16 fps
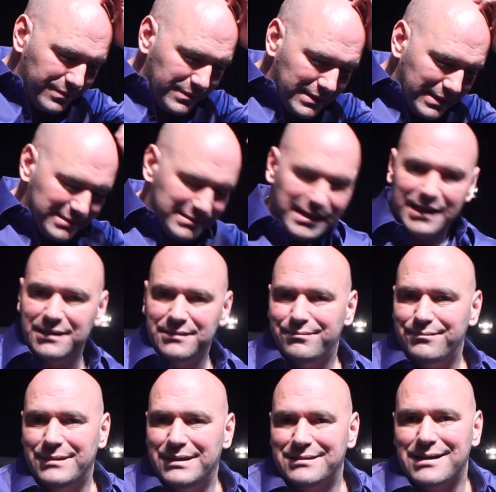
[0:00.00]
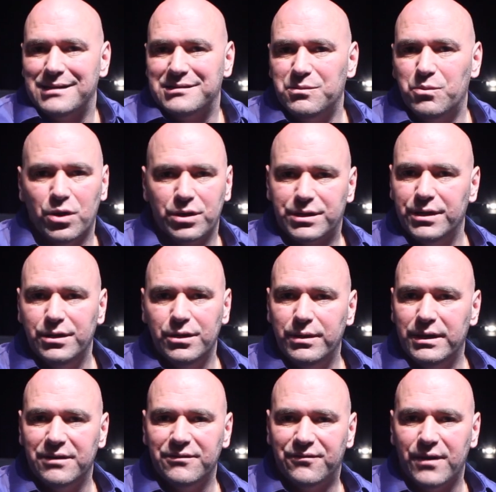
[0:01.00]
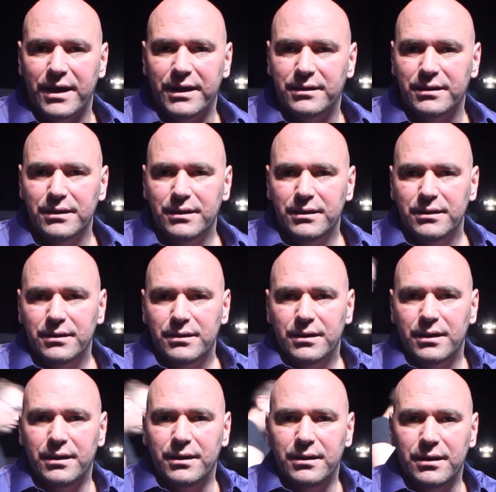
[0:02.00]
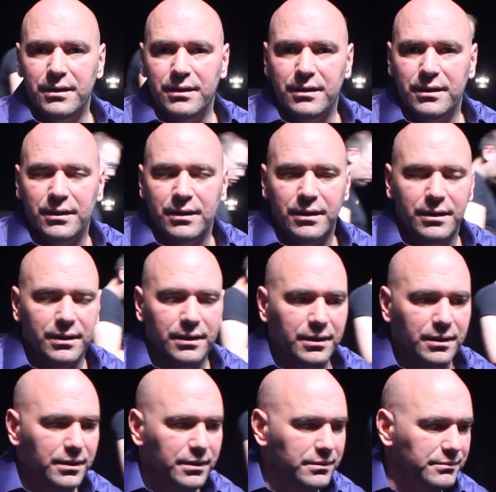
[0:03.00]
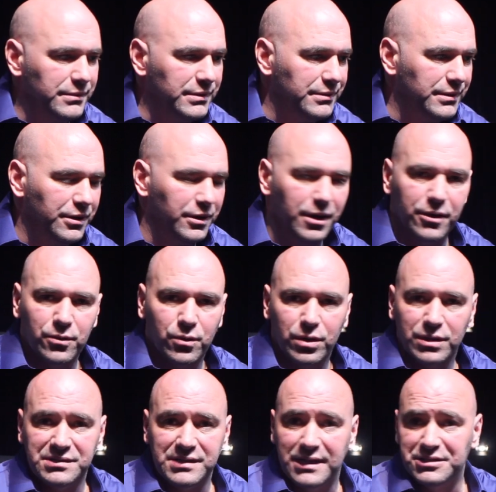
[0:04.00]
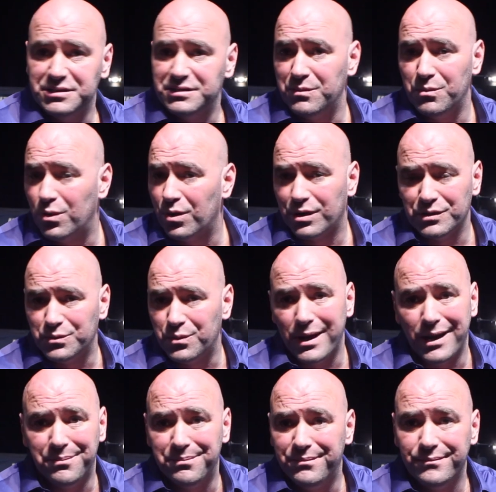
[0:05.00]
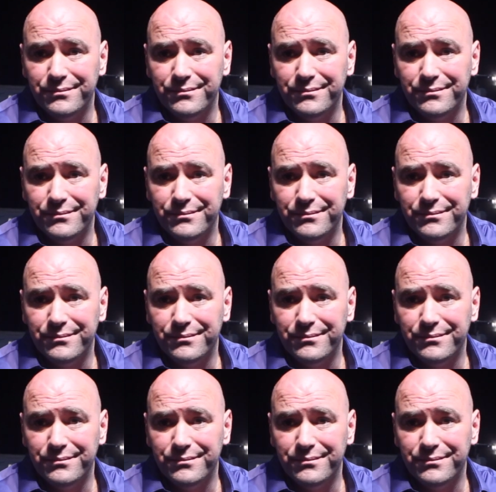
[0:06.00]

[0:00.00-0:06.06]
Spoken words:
He's got some work to do. He can fight in another organization and work his way up.